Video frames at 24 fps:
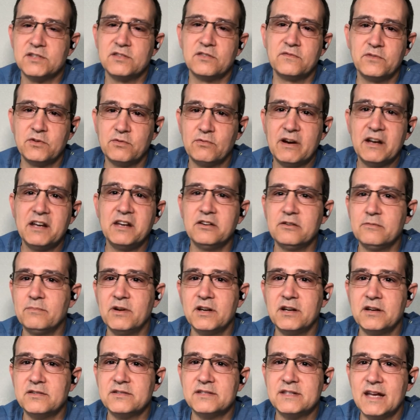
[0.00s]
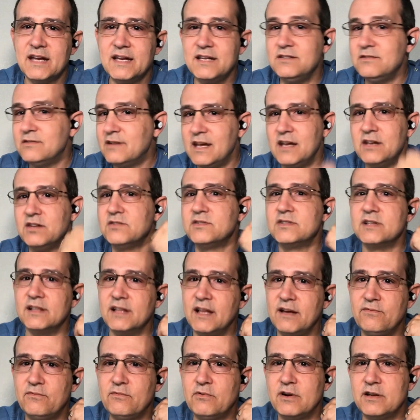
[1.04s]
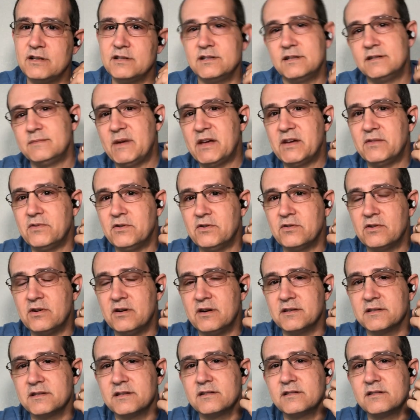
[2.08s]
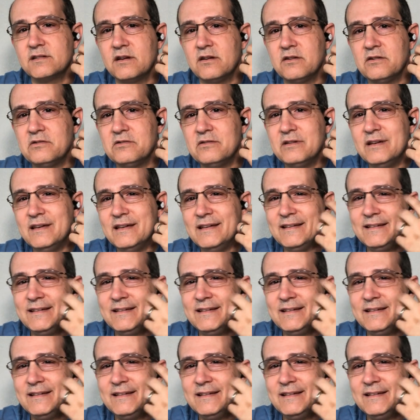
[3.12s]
So if your right earbud goes dead, you can't use the left one to make phone calls. So,